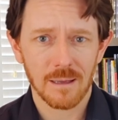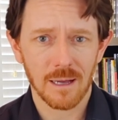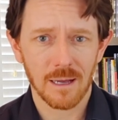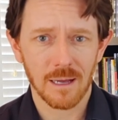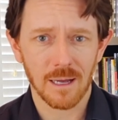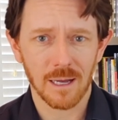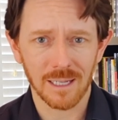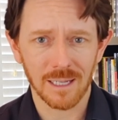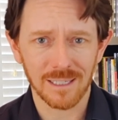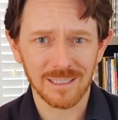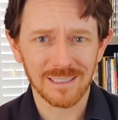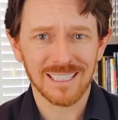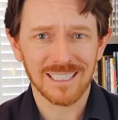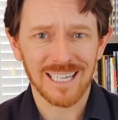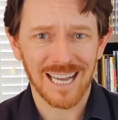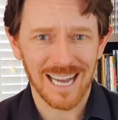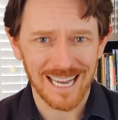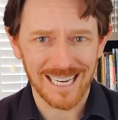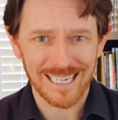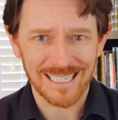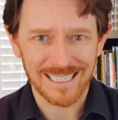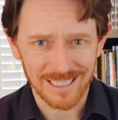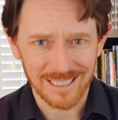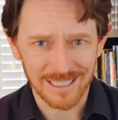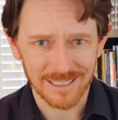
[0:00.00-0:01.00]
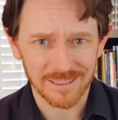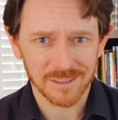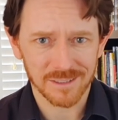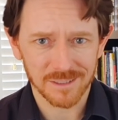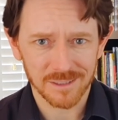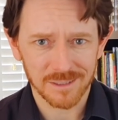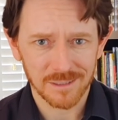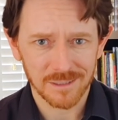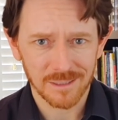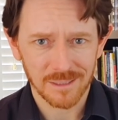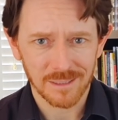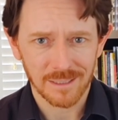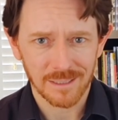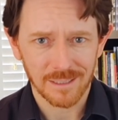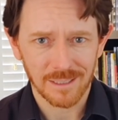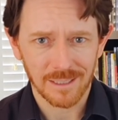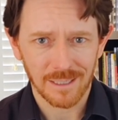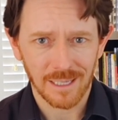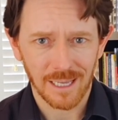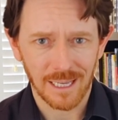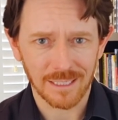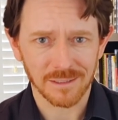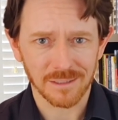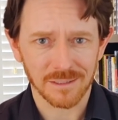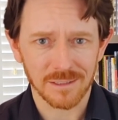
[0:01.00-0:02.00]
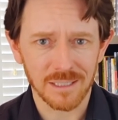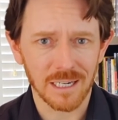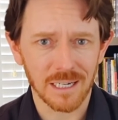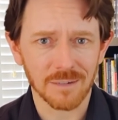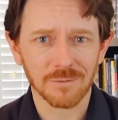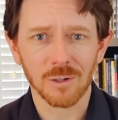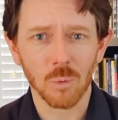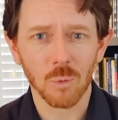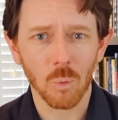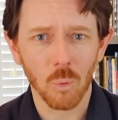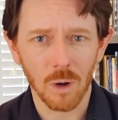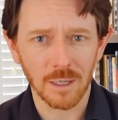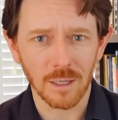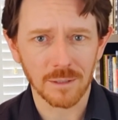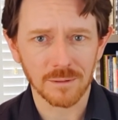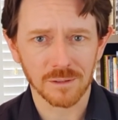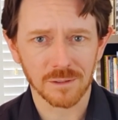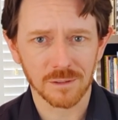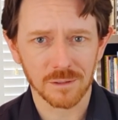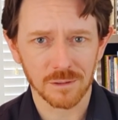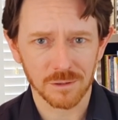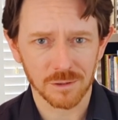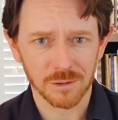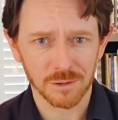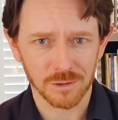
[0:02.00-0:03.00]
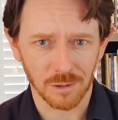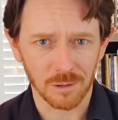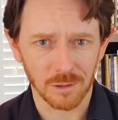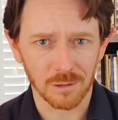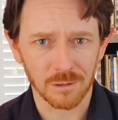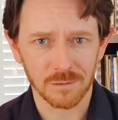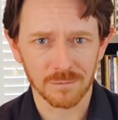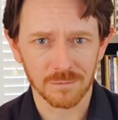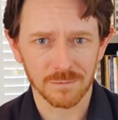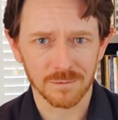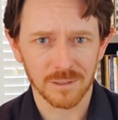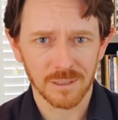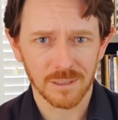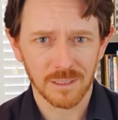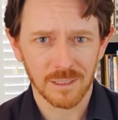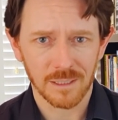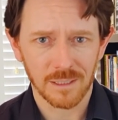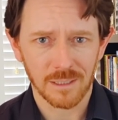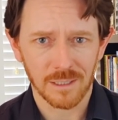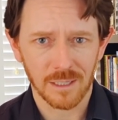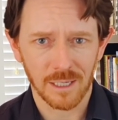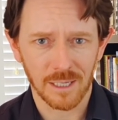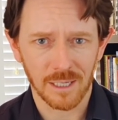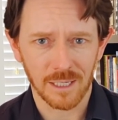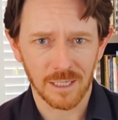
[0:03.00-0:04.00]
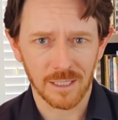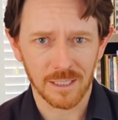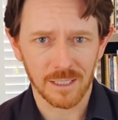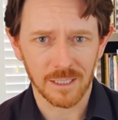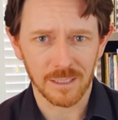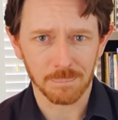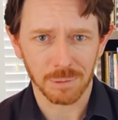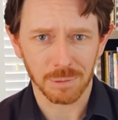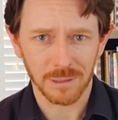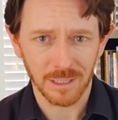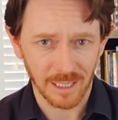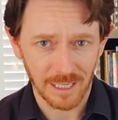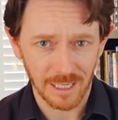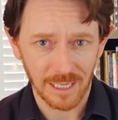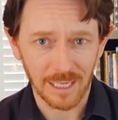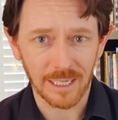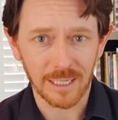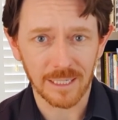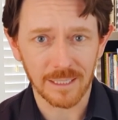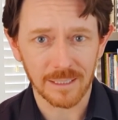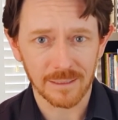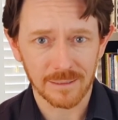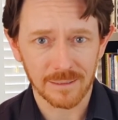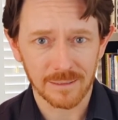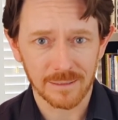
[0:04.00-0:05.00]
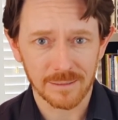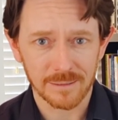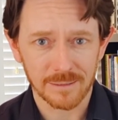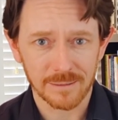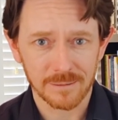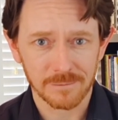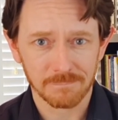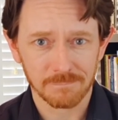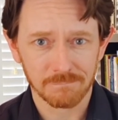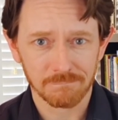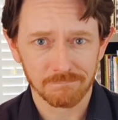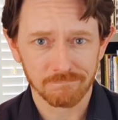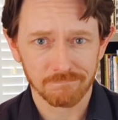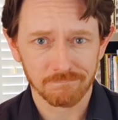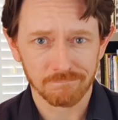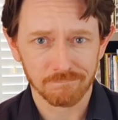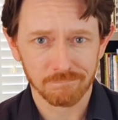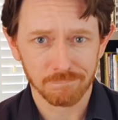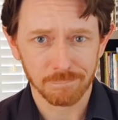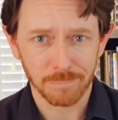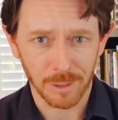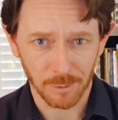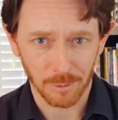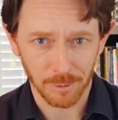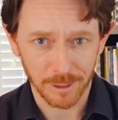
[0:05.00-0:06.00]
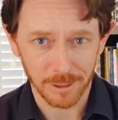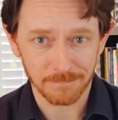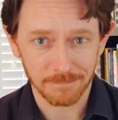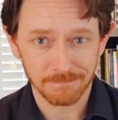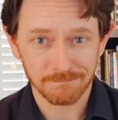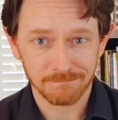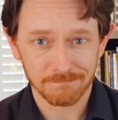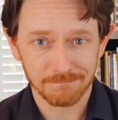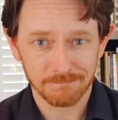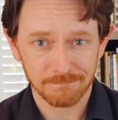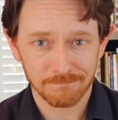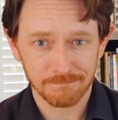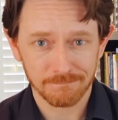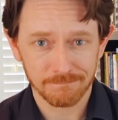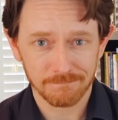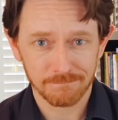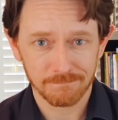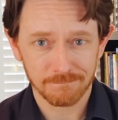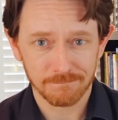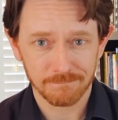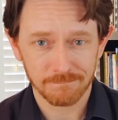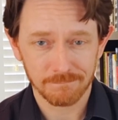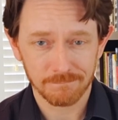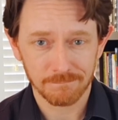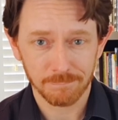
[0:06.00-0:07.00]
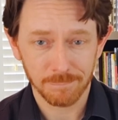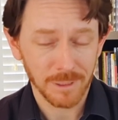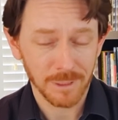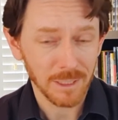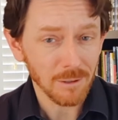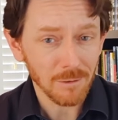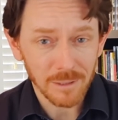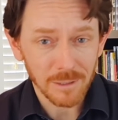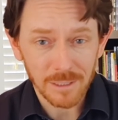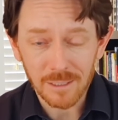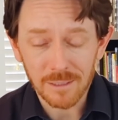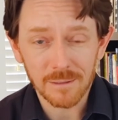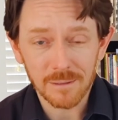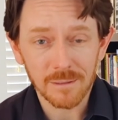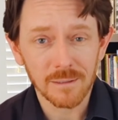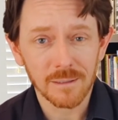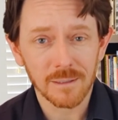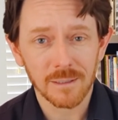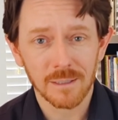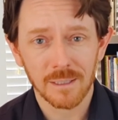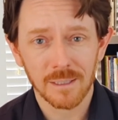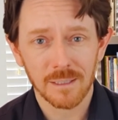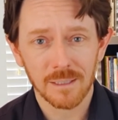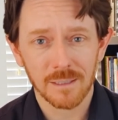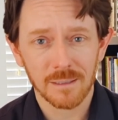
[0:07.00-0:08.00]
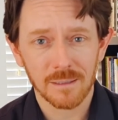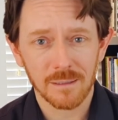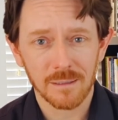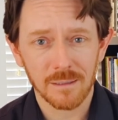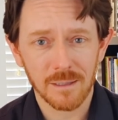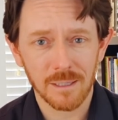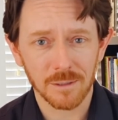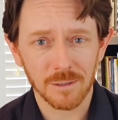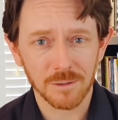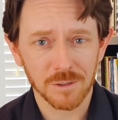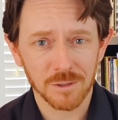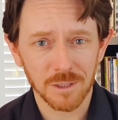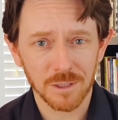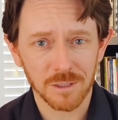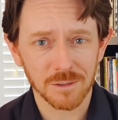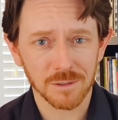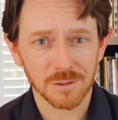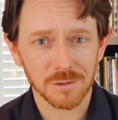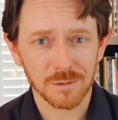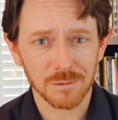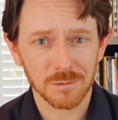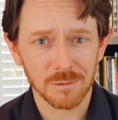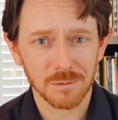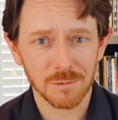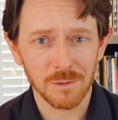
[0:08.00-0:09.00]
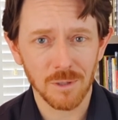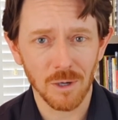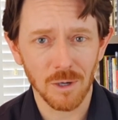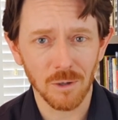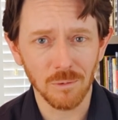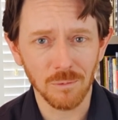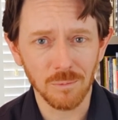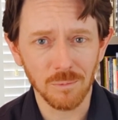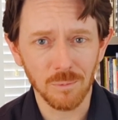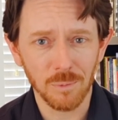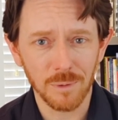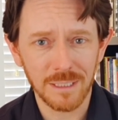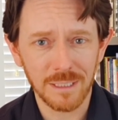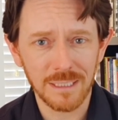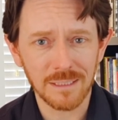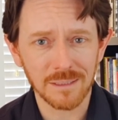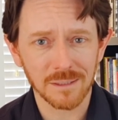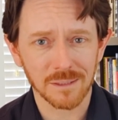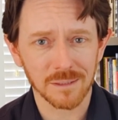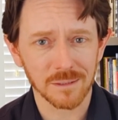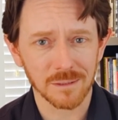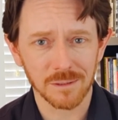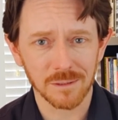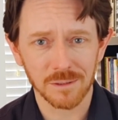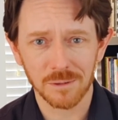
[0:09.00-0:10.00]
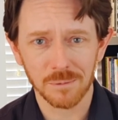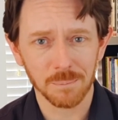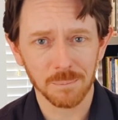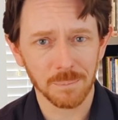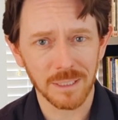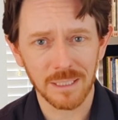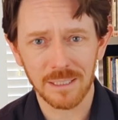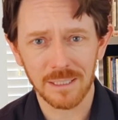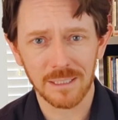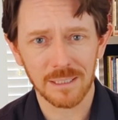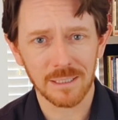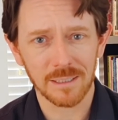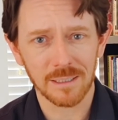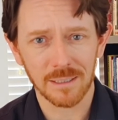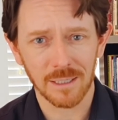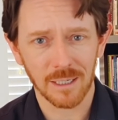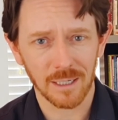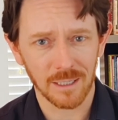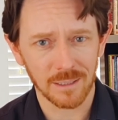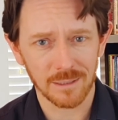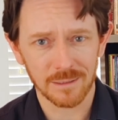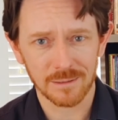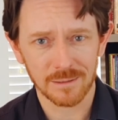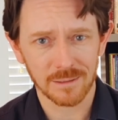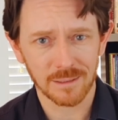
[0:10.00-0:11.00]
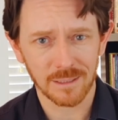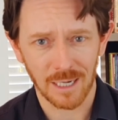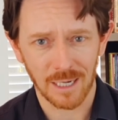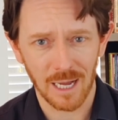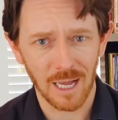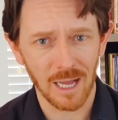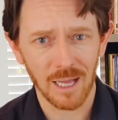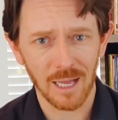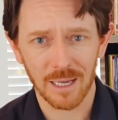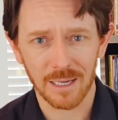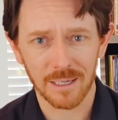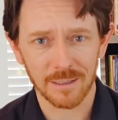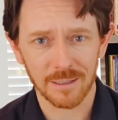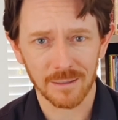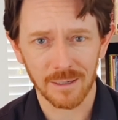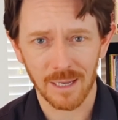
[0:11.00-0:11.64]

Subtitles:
unkindness has never once served a play, period. Period. There's just no reason to be unkind.